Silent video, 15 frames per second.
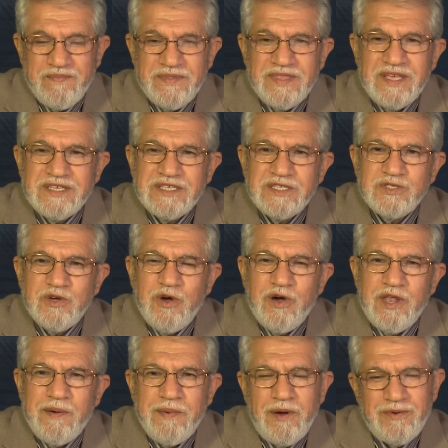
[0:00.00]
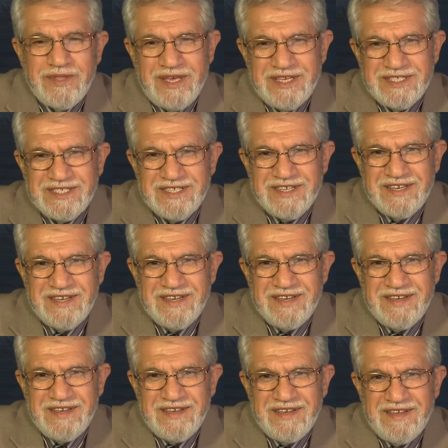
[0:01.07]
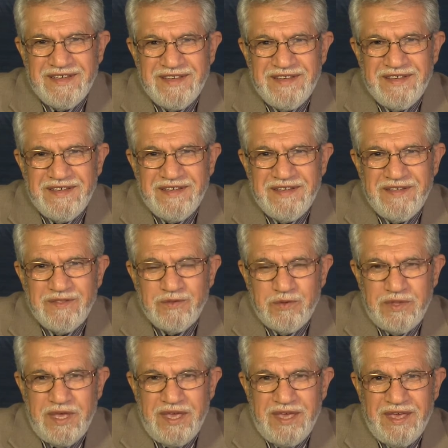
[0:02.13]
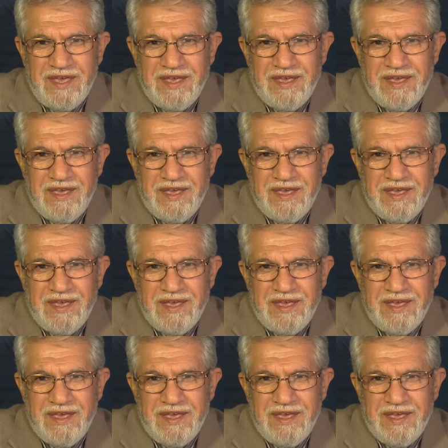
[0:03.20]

This is all about this today.